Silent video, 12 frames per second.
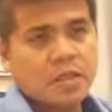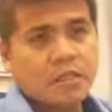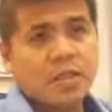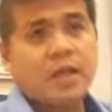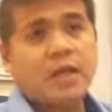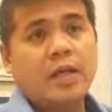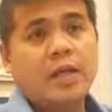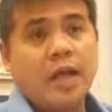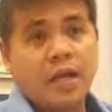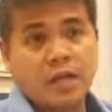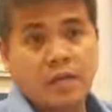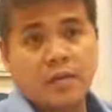Martin
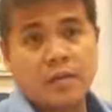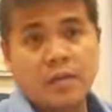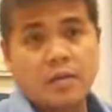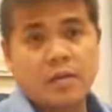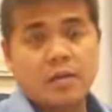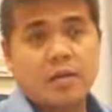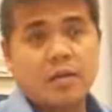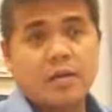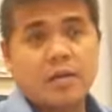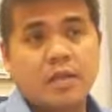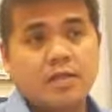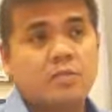Heidegger,
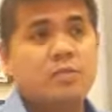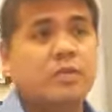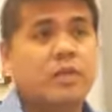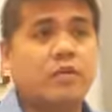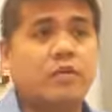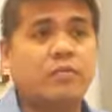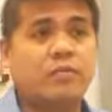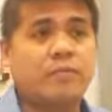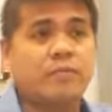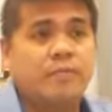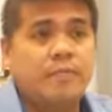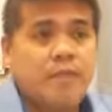a student of
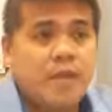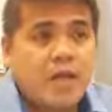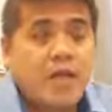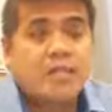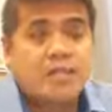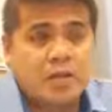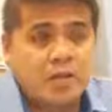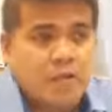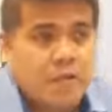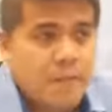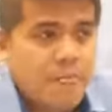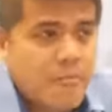Husserl,
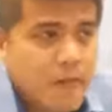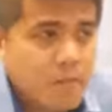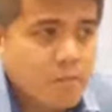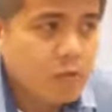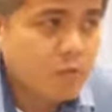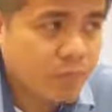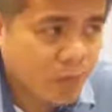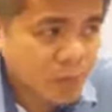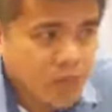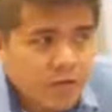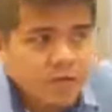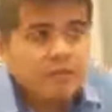moved
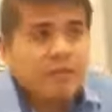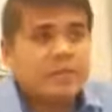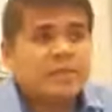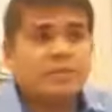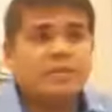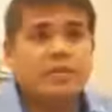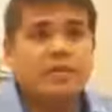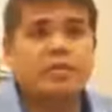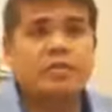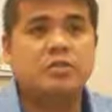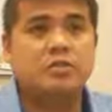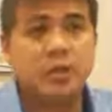away from his
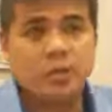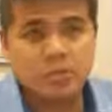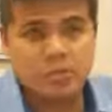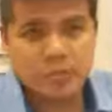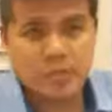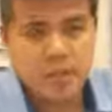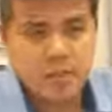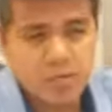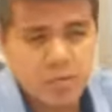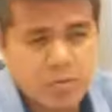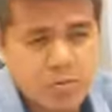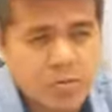professor's philosophy
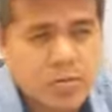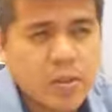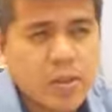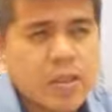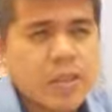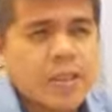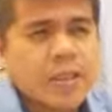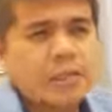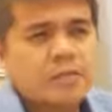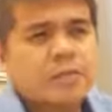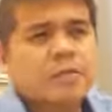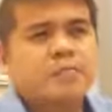into
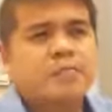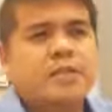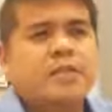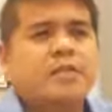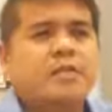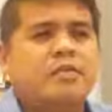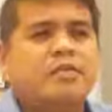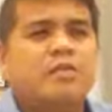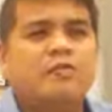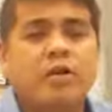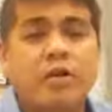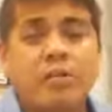interpretative
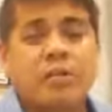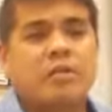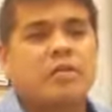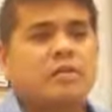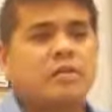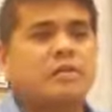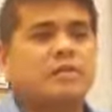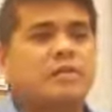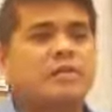phenomenology.